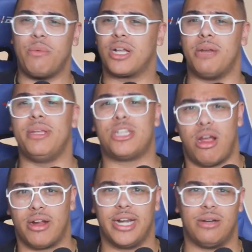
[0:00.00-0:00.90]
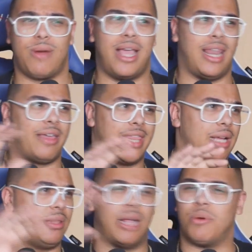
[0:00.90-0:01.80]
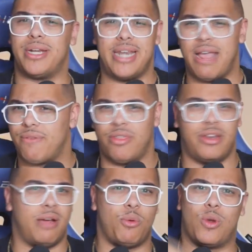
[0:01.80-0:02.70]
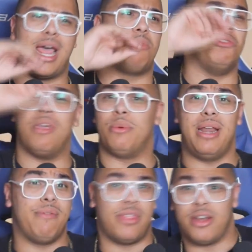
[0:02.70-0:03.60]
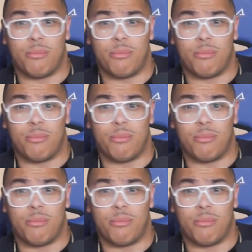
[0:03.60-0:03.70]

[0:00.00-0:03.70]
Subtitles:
they were going to be targeted, right? Like they were never the number one option. They were never